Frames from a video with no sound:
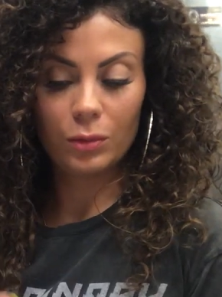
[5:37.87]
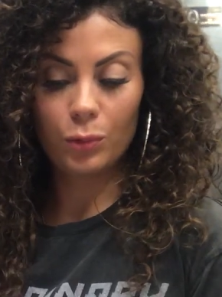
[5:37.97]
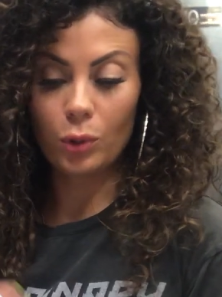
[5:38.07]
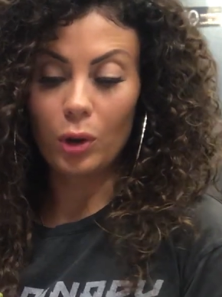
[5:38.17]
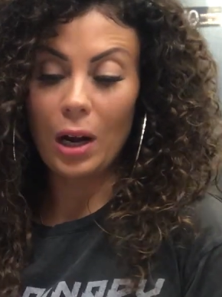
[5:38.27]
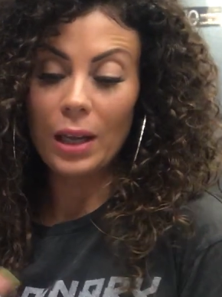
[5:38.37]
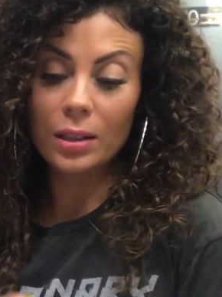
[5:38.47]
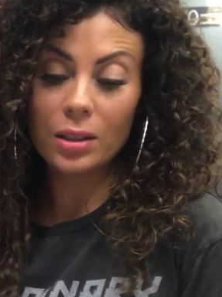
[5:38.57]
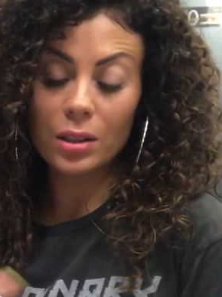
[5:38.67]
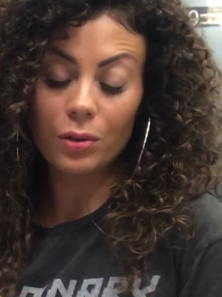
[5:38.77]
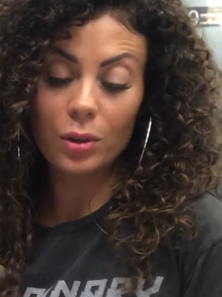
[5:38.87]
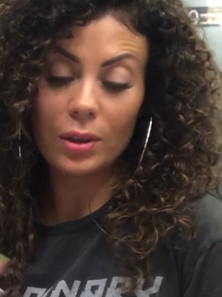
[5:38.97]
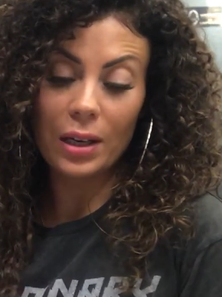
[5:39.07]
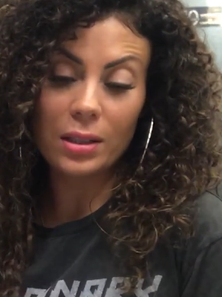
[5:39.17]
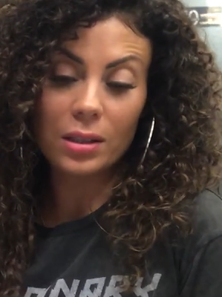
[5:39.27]
for others of you,
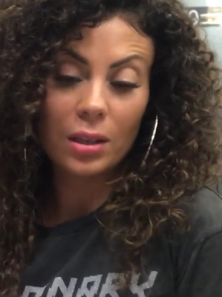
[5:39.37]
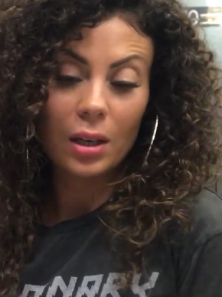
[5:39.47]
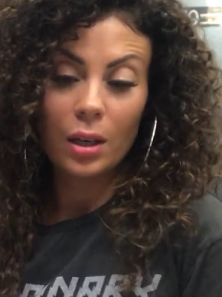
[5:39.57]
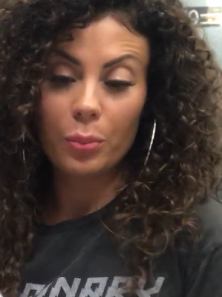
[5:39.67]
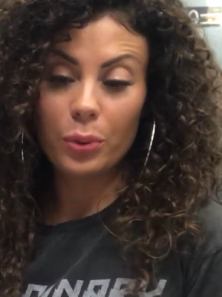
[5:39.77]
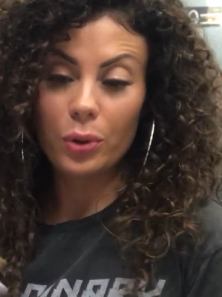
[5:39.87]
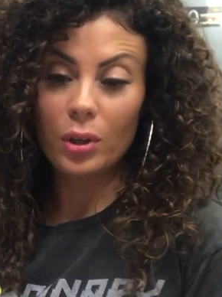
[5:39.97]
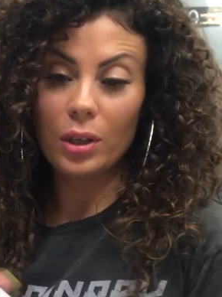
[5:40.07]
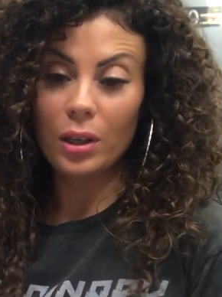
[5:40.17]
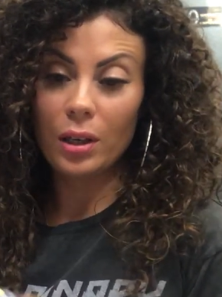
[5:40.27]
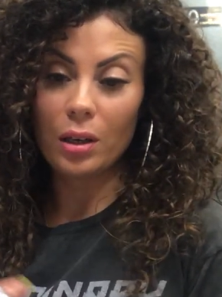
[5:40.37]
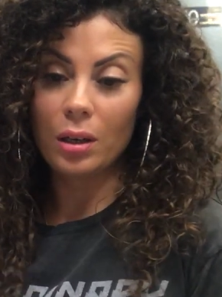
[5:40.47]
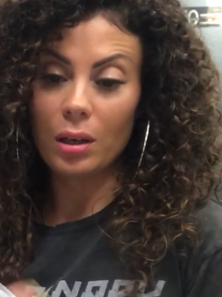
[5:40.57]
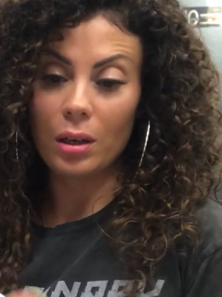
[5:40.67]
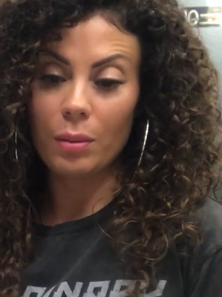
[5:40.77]
that's purely
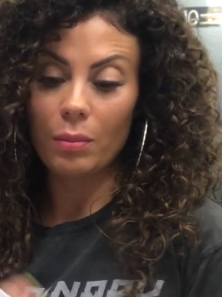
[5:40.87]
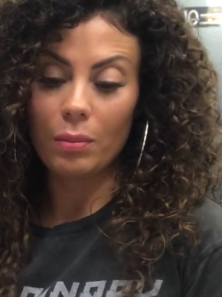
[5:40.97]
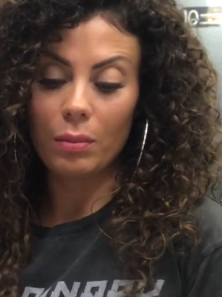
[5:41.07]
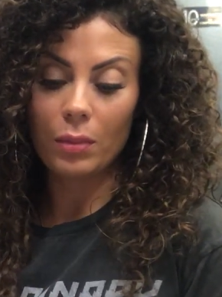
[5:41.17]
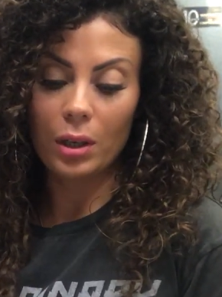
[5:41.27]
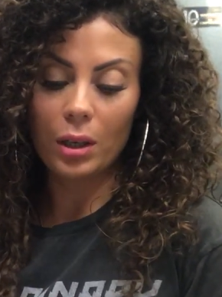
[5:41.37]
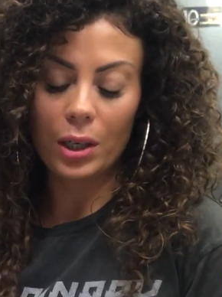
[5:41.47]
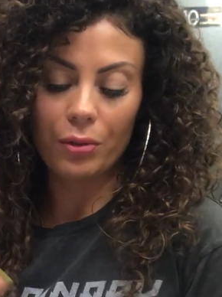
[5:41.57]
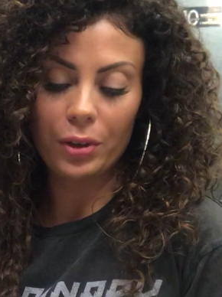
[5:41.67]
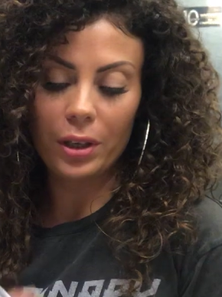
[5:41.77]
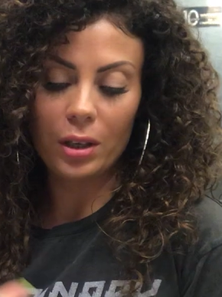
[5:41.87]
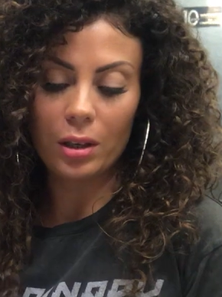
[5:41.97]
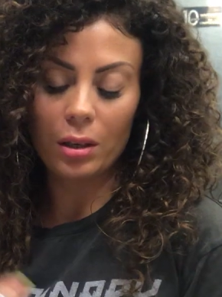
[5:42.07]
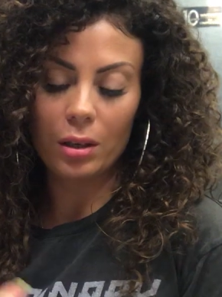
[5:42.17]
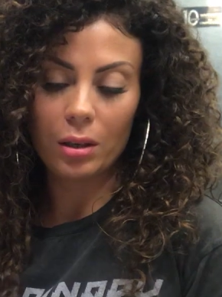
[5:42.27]
a
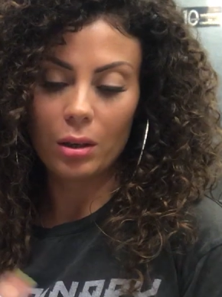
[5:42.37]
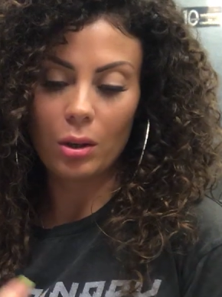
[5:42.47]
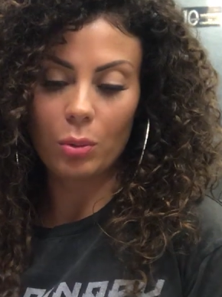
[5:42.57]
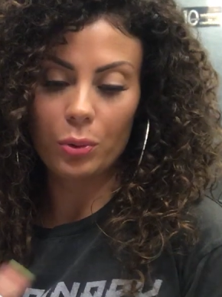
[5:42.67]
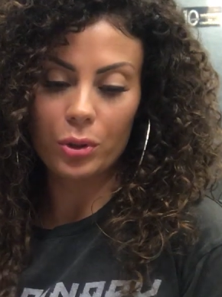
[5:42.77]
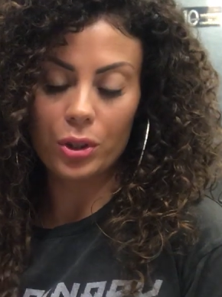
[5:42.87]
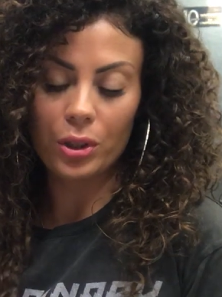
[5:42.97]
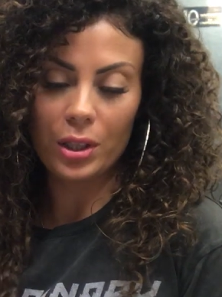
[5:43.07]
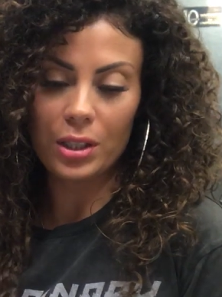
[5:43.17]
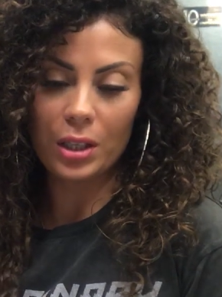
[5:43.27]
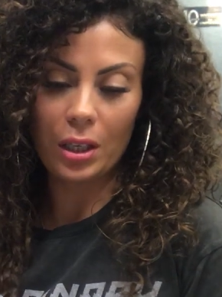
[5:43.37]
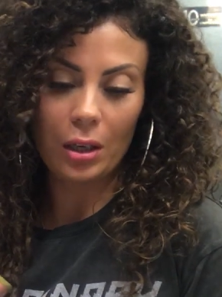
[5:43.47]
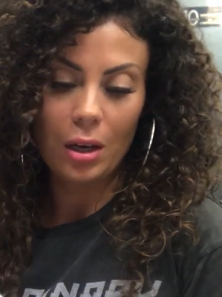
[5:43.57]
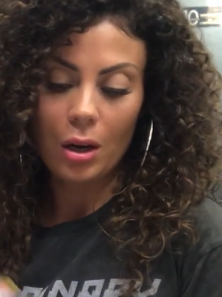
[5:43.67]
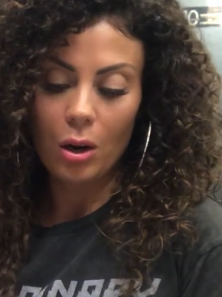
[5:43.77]
career
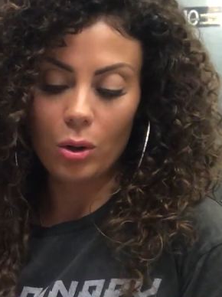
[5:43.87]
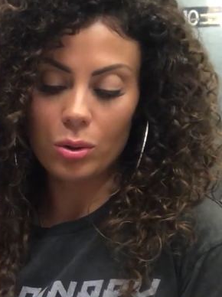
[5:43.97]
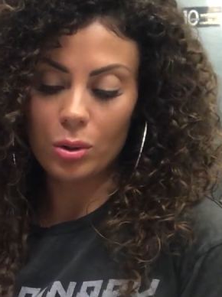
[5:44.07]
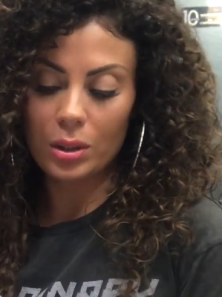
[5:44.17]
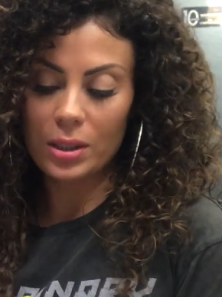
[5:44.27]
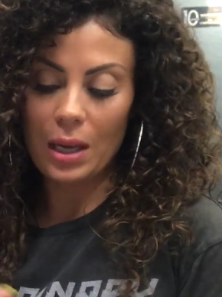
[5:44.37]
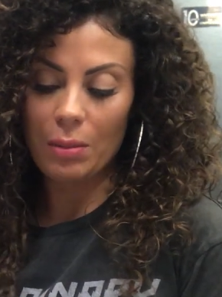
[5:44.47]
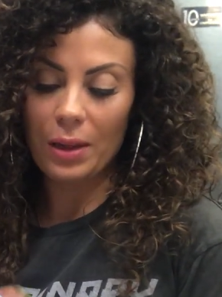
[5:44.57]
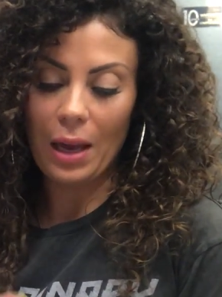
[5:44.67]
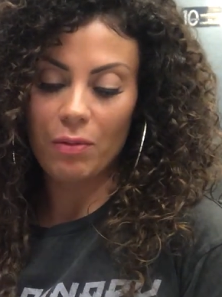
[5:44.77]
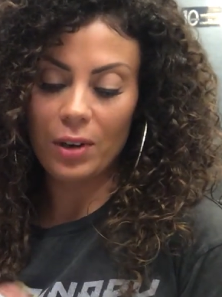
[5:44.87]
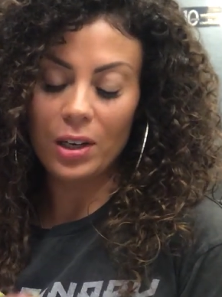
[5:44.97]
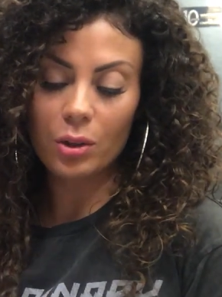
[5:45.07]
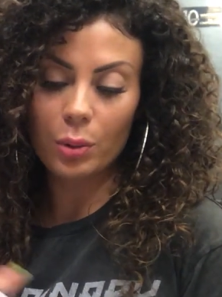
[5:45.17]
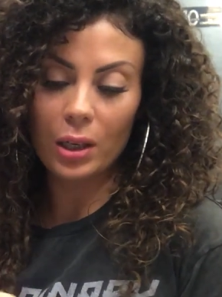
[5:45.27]
opportunity. Also the same, came
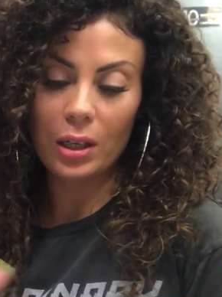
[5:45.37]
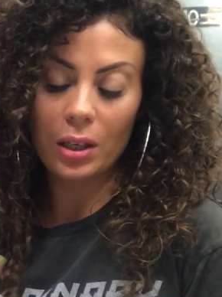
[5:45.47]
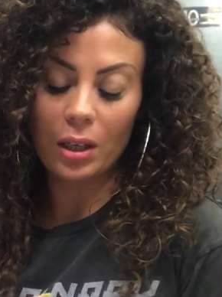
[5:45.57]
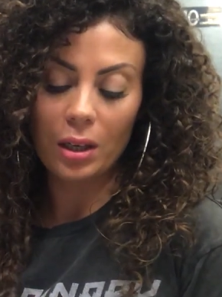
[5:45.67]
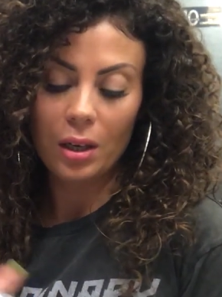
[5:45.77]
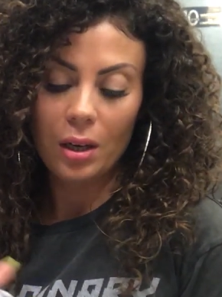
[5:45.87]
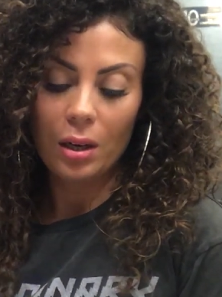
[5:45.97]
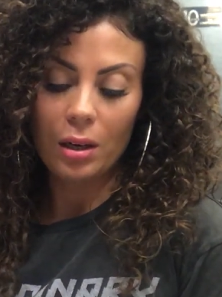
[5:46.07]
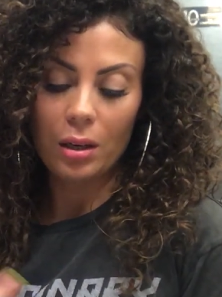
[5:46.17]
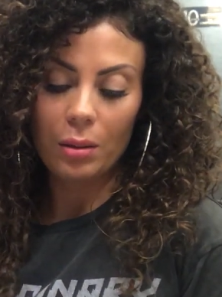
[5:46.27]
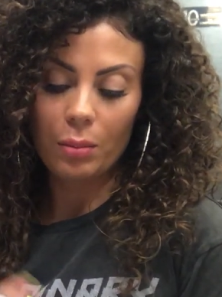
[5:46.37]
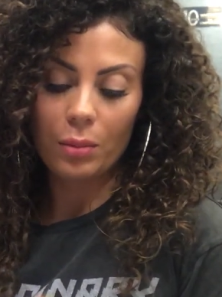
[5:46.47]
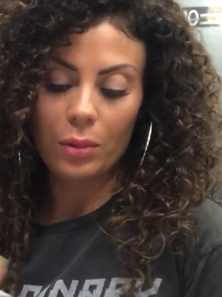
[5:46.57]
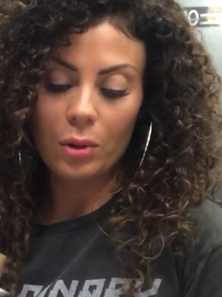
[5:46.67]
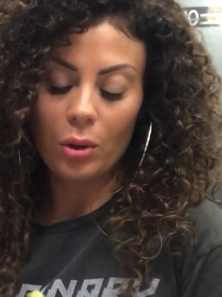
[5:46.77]
very quickly,
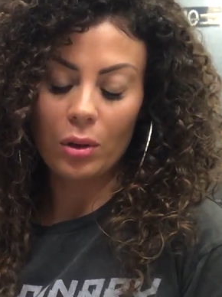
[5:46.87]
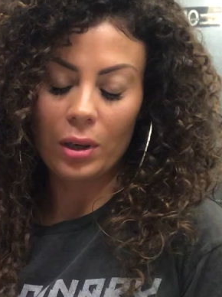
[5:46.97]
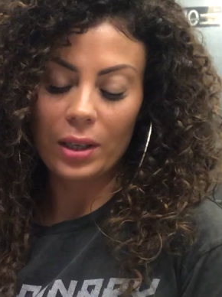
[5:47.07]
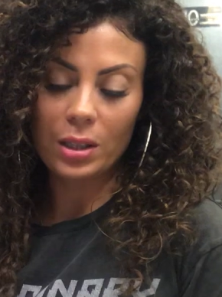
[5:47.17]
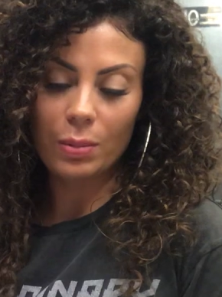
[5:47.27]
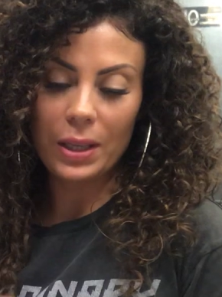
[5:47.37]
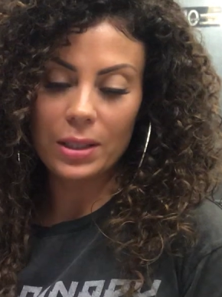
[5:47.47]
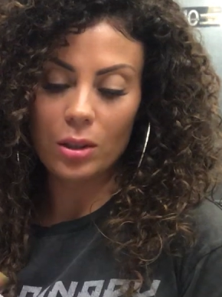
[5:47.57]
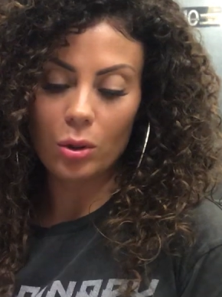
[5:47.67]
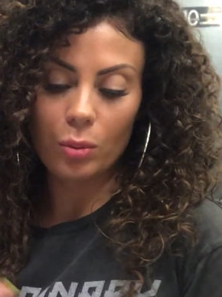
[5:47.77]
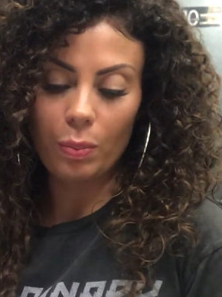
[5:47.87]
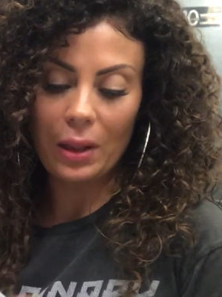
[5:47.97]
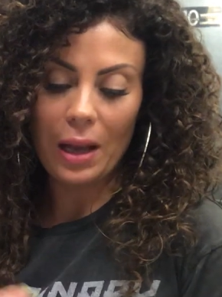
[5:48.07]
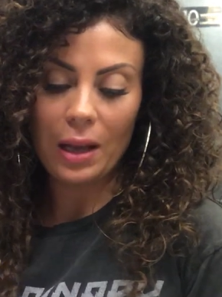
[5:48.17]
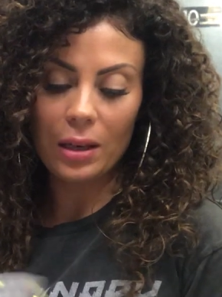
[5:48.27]
not unexpected, not
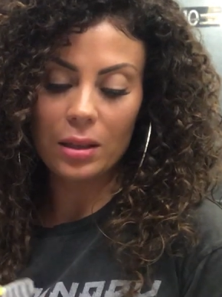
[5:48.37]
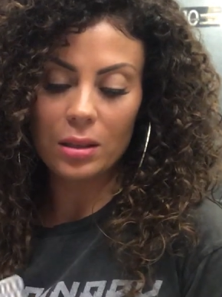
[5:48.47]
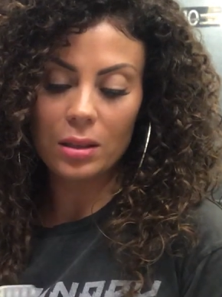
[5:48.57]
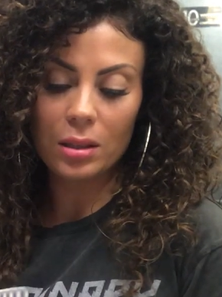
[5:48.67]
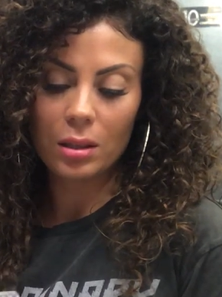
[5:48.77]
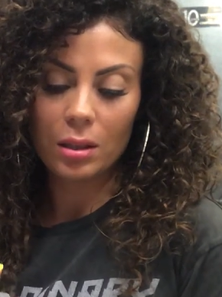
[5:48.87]
planned.